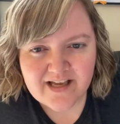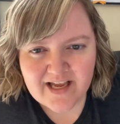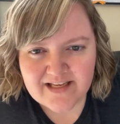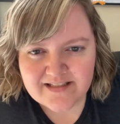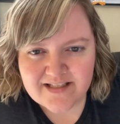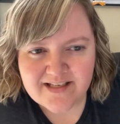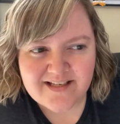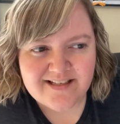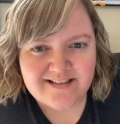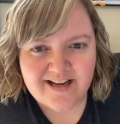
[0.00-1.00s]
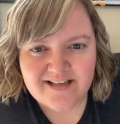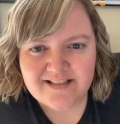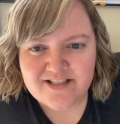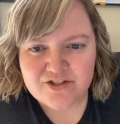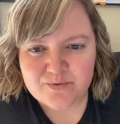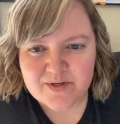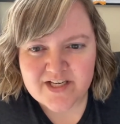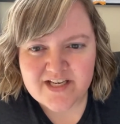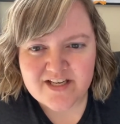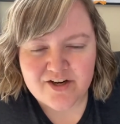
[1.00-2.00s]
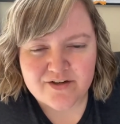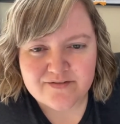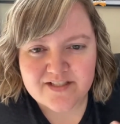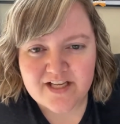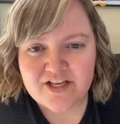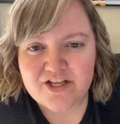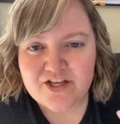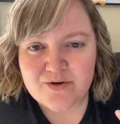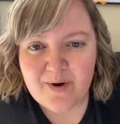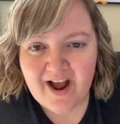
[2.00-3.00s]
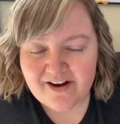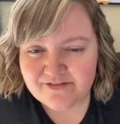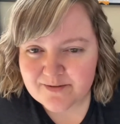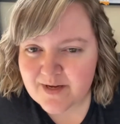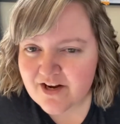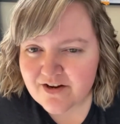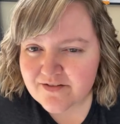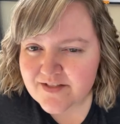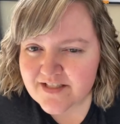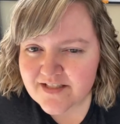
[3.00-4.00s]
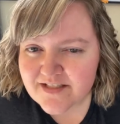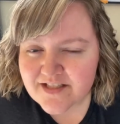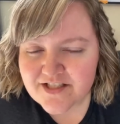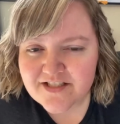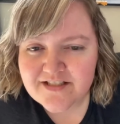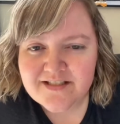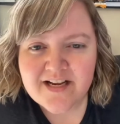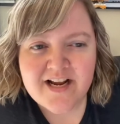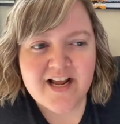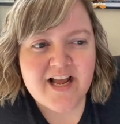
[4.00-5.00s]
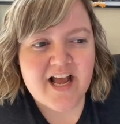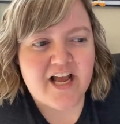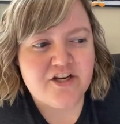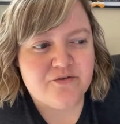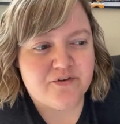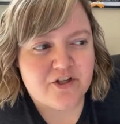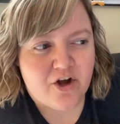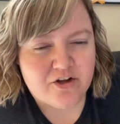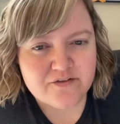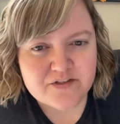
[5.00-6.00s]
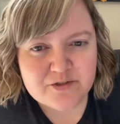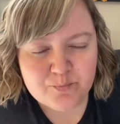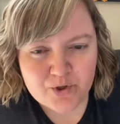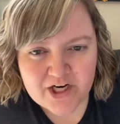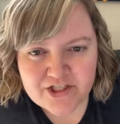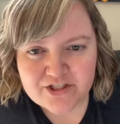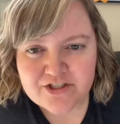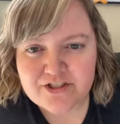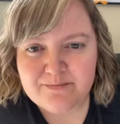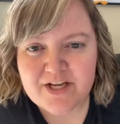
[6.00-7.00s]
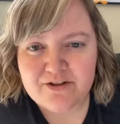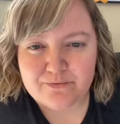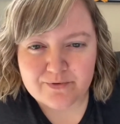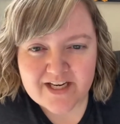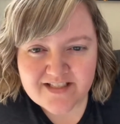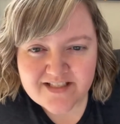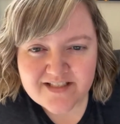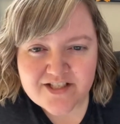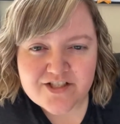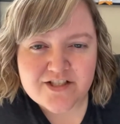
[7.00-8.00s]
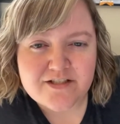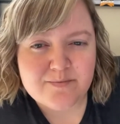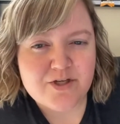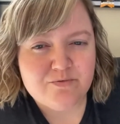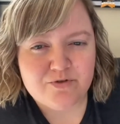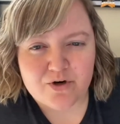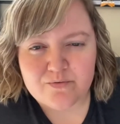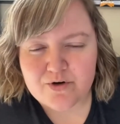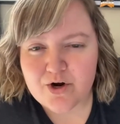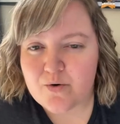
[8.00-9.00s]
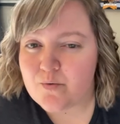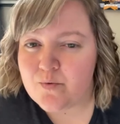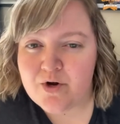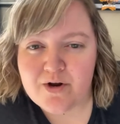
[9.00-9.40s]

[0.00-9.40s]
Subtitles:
18, 19, 20, and all of a sudden you have to make all of these decisions. And you feel all of this pressure to make the right decisions, but you don't know